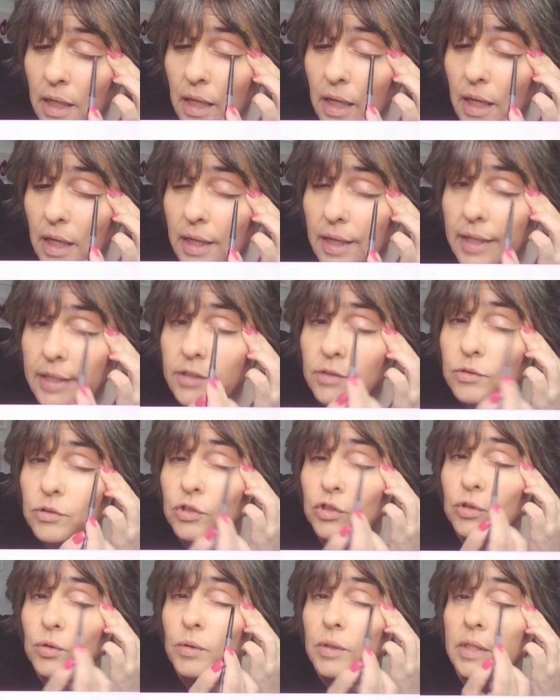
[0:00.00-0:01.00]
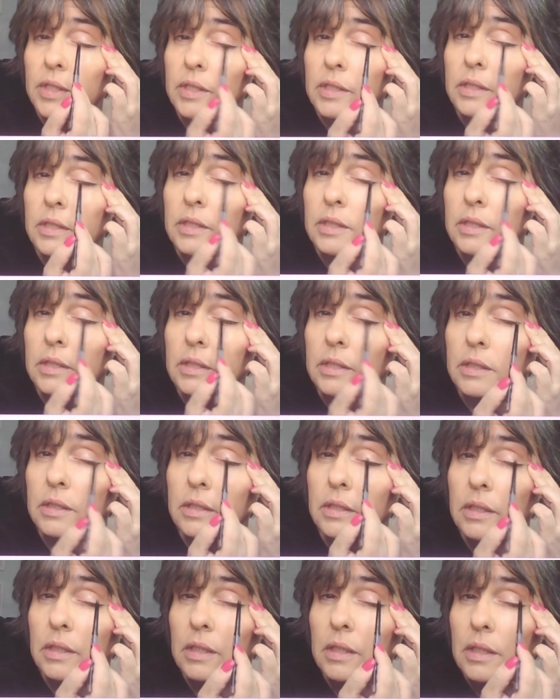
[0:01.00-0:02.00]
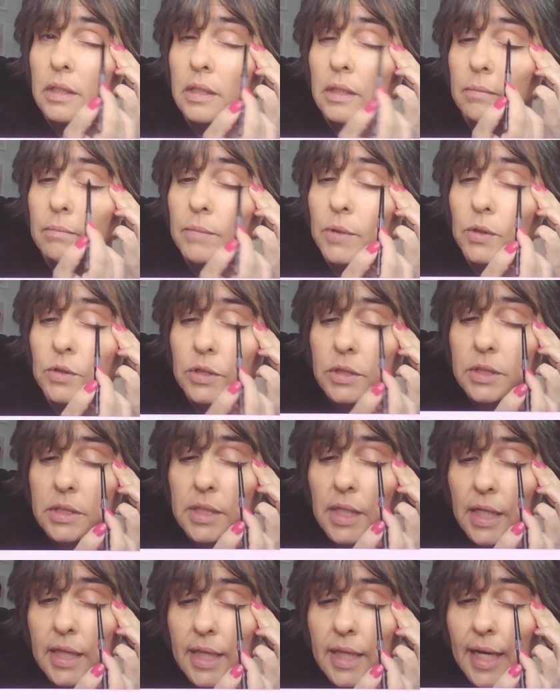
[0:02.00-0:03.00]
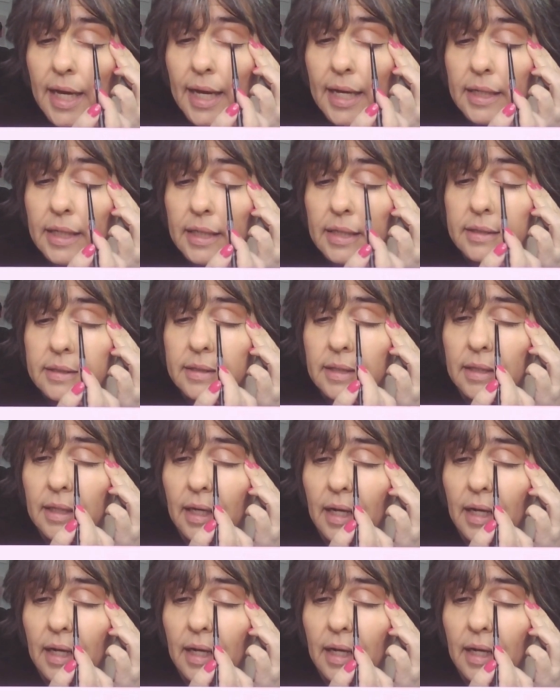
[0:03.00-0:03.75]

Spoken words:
And I do short motions like that because